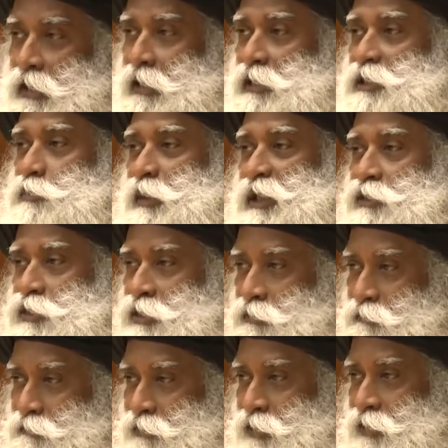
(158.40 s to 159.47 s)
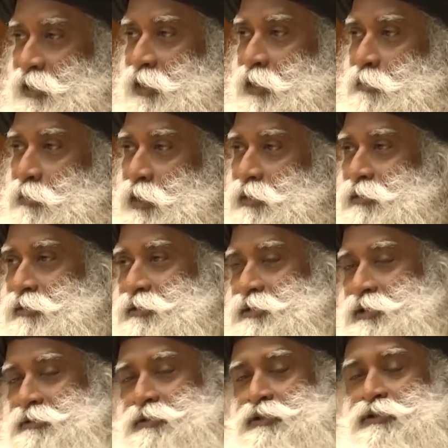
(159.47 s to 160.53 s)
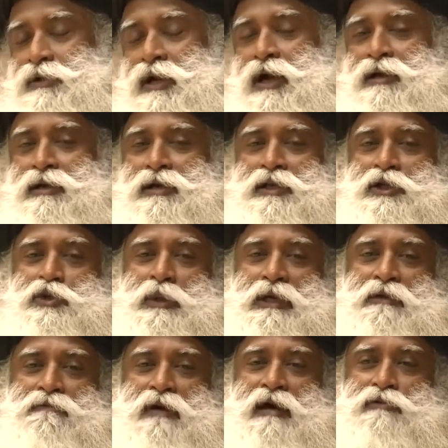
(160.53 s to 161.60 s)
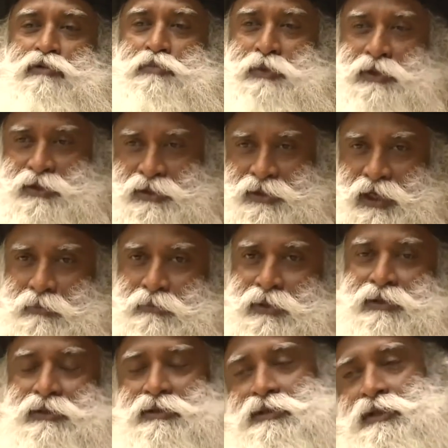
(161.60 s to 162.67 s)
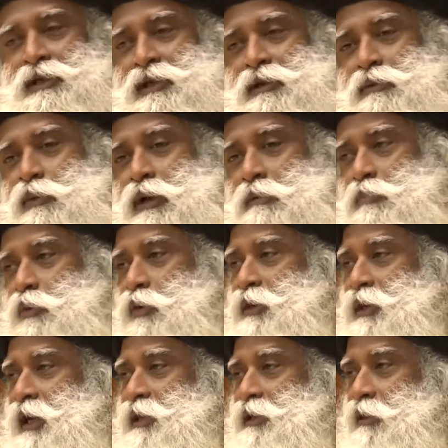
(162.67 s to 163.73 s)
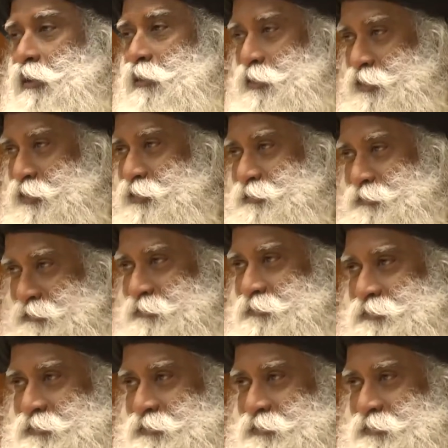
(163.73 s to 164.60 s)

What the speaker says: very expensive because it was 125 rupees, that means $1.9.